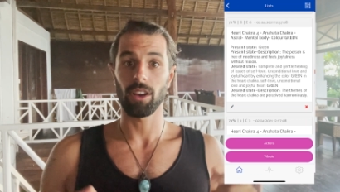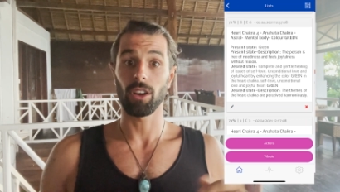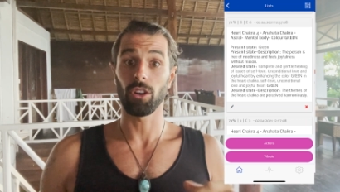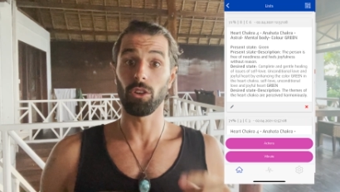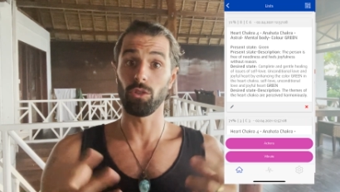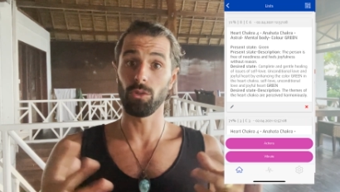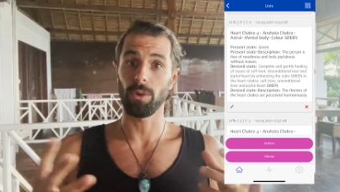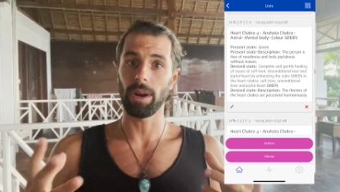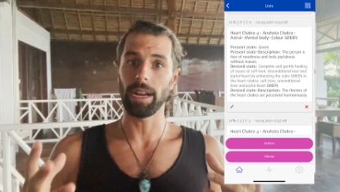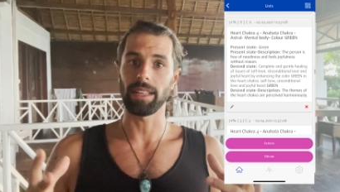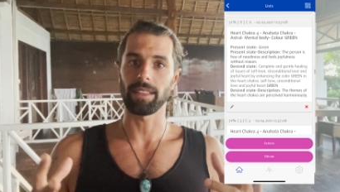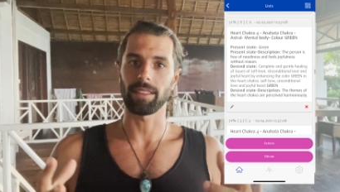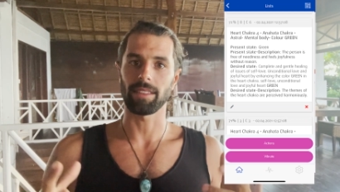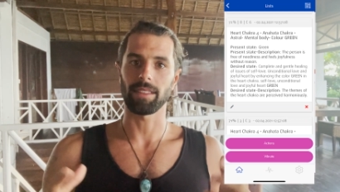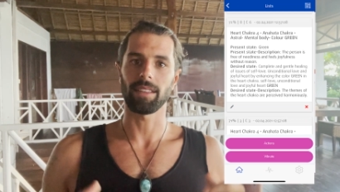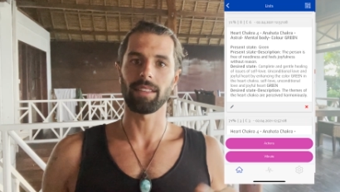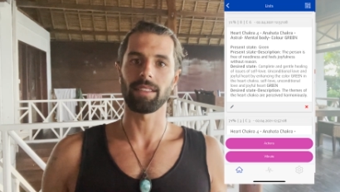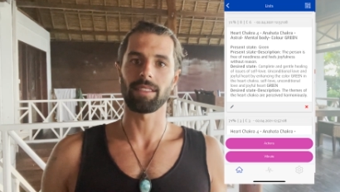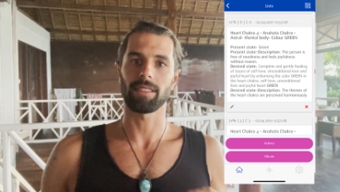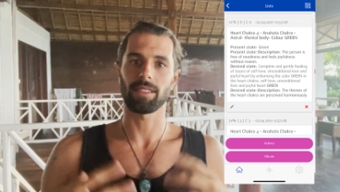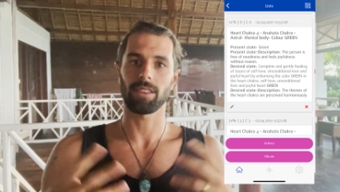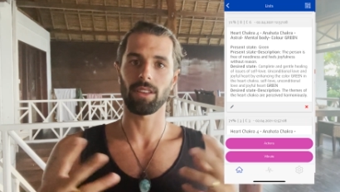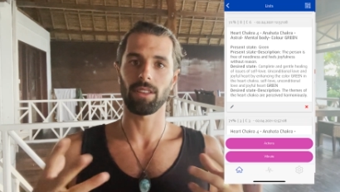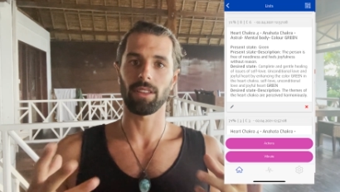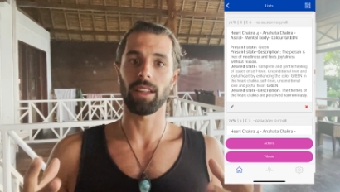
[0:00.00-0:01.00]
great,
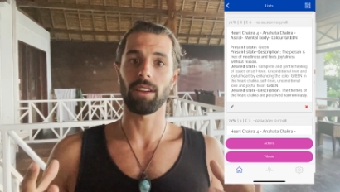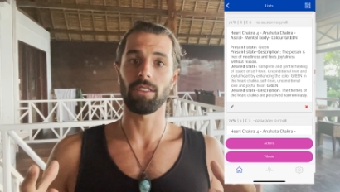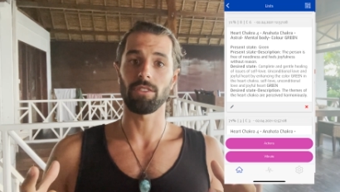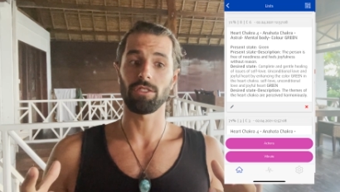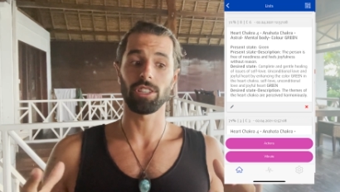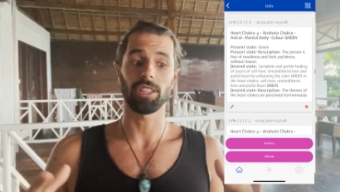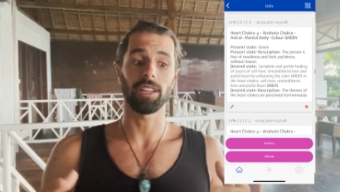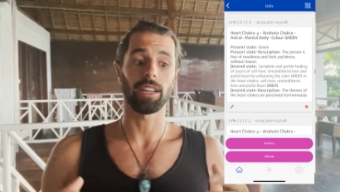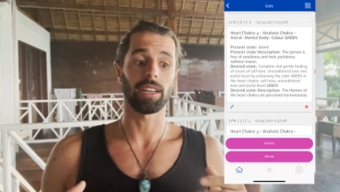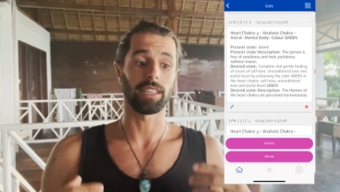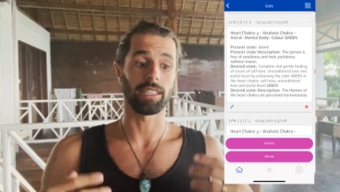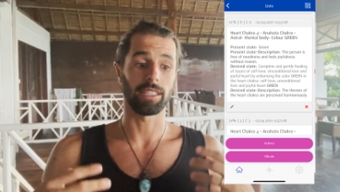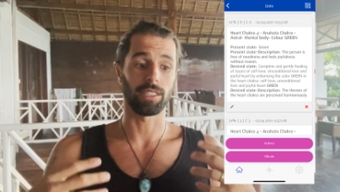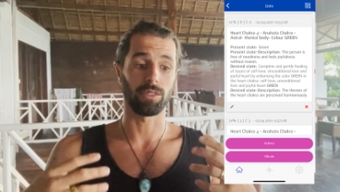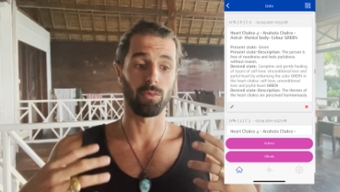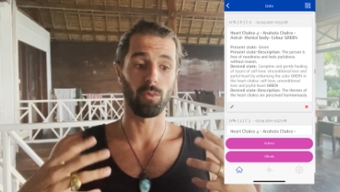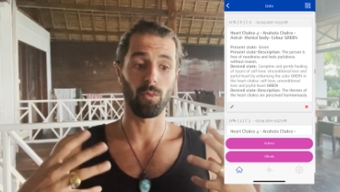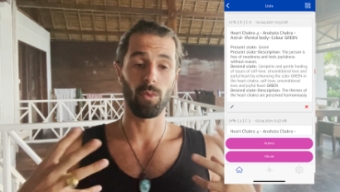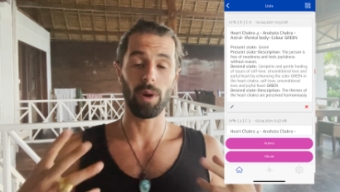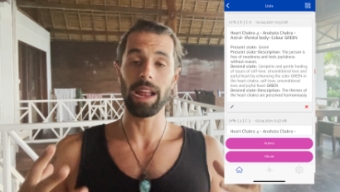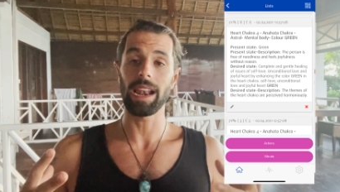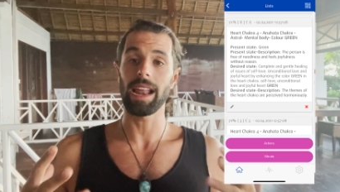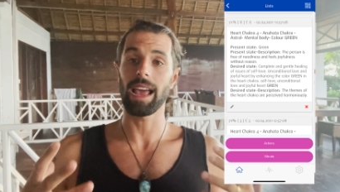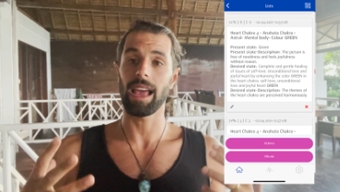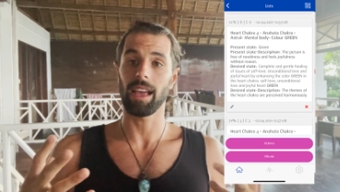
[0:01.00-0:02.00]
it's an energy that is
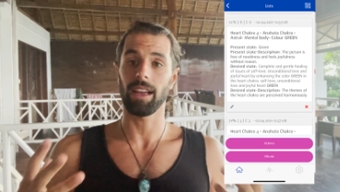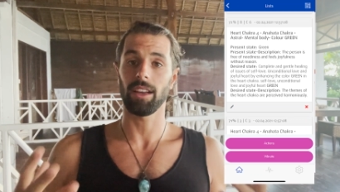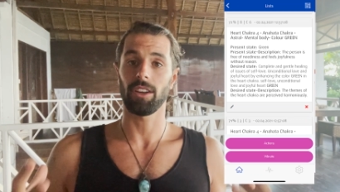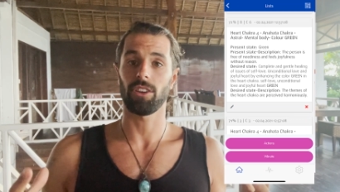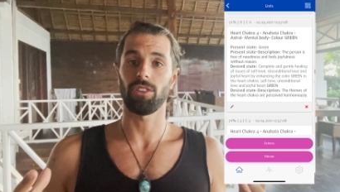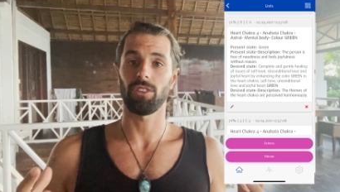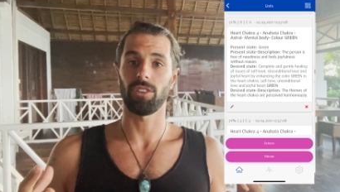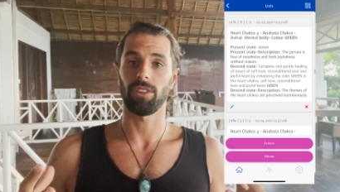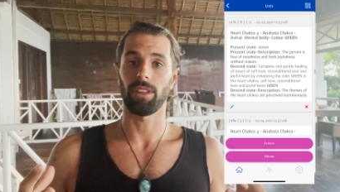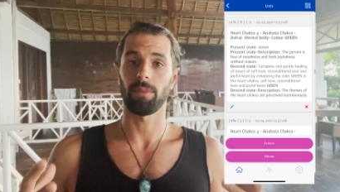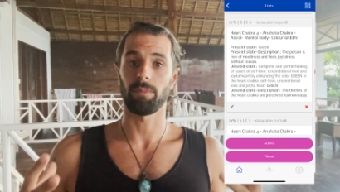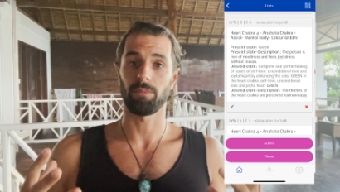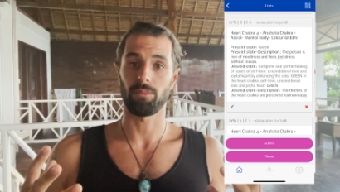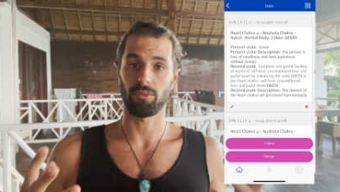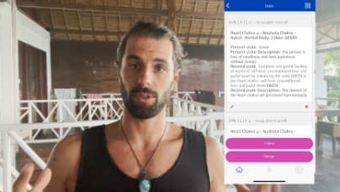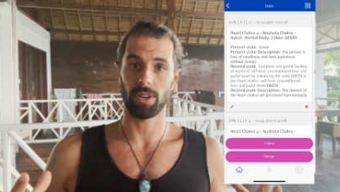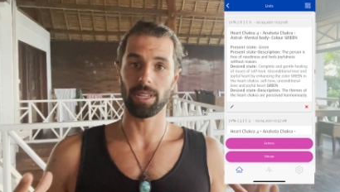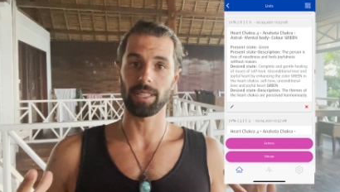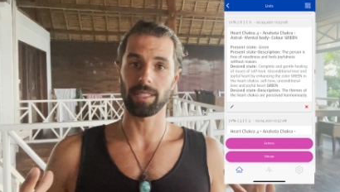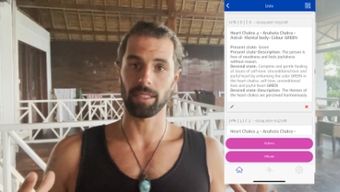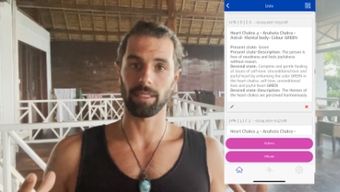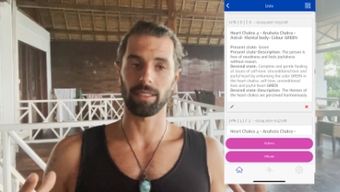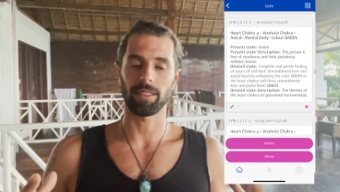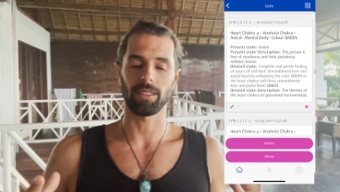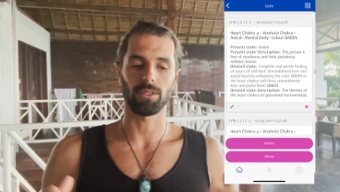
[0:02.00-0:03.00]
well anchored and
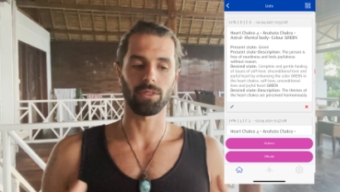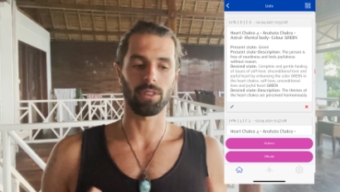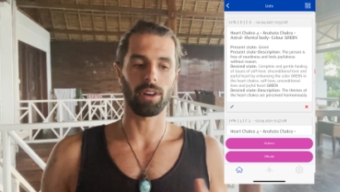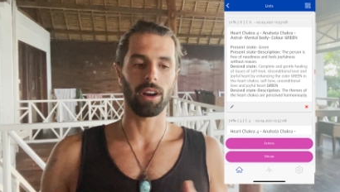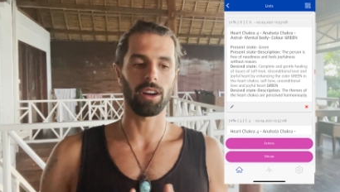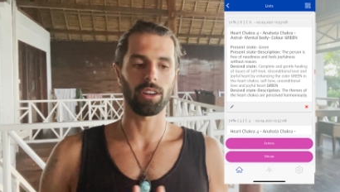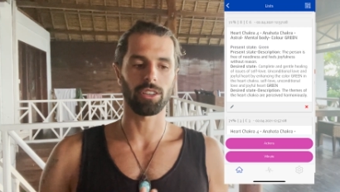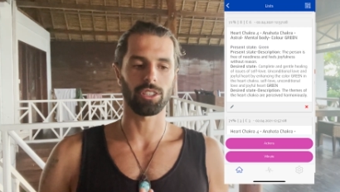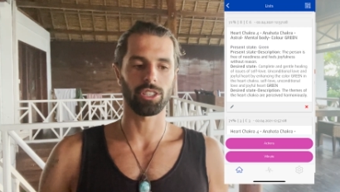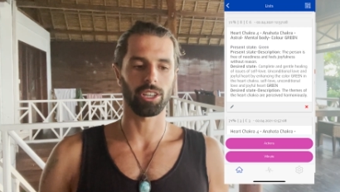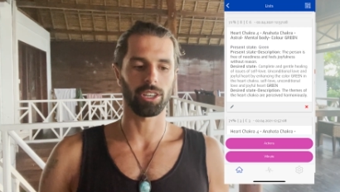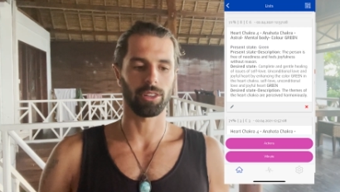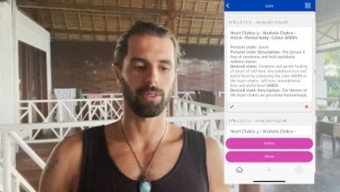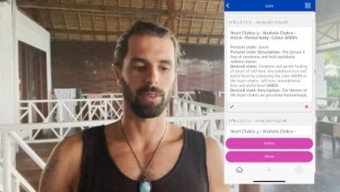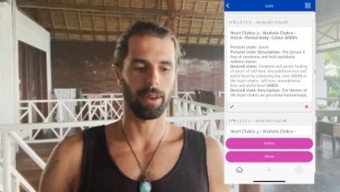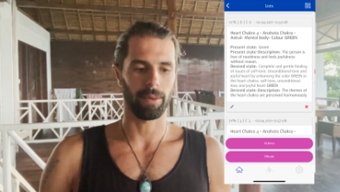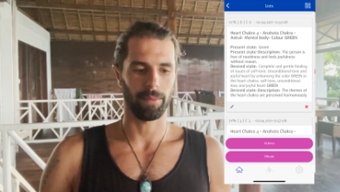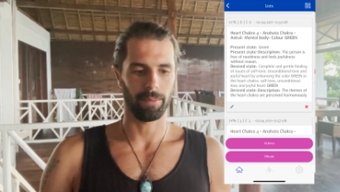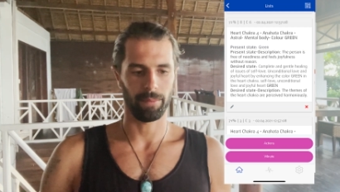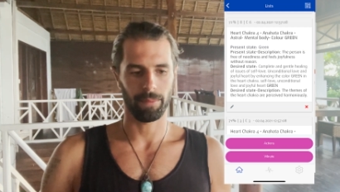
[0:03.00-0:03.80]
present in your heart chakra.